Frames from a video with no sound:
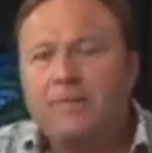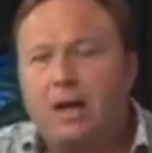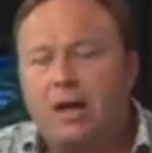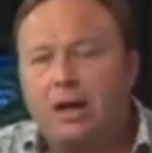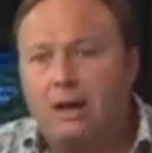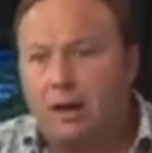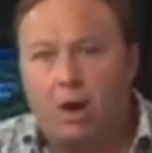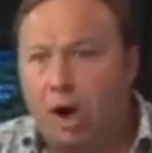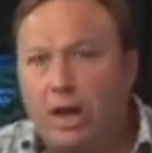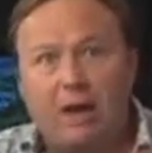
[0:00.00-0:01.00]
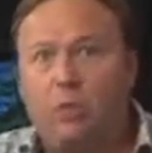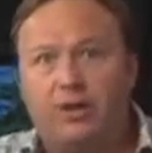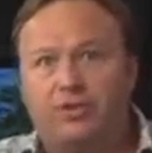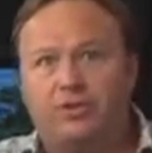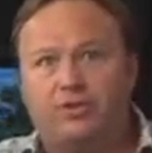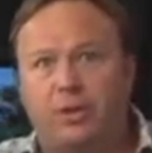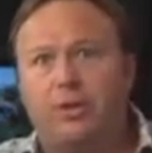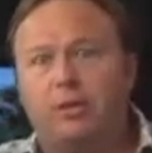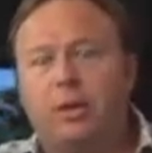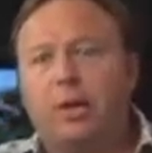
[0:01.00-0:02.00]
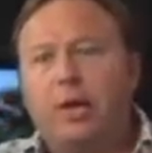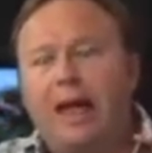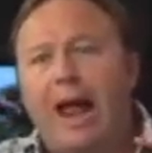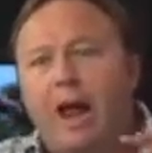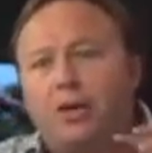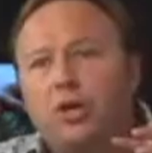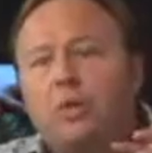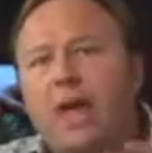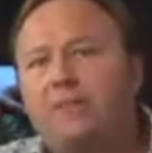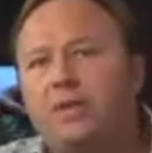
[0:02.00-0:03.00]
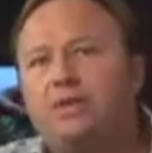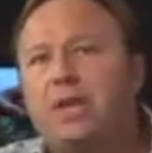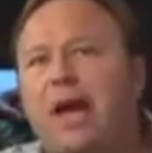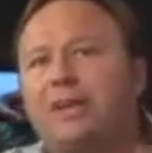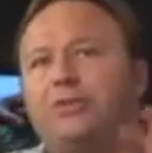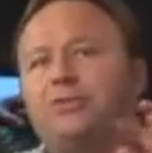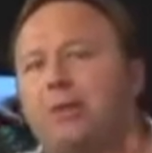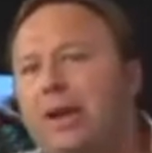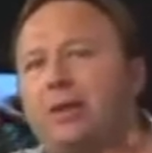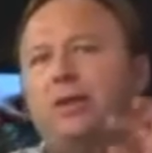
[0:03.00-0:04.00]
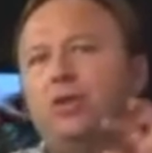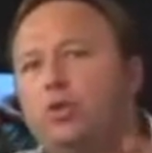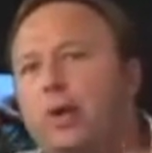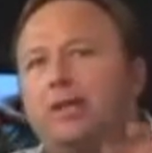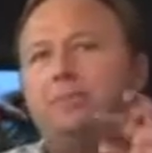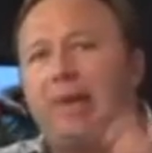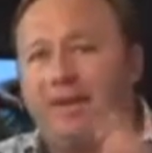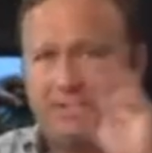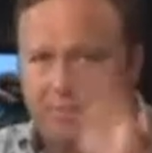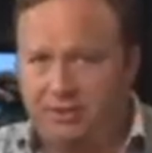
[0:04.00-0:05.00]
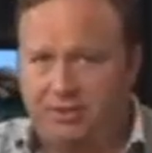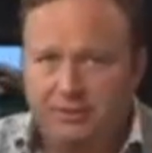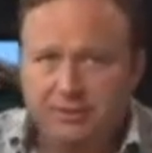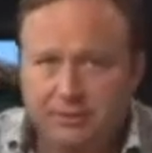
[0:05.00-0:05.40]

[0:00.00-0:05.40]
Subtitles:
And all I want is the truth. How do you have these guys trained at U.S. bases?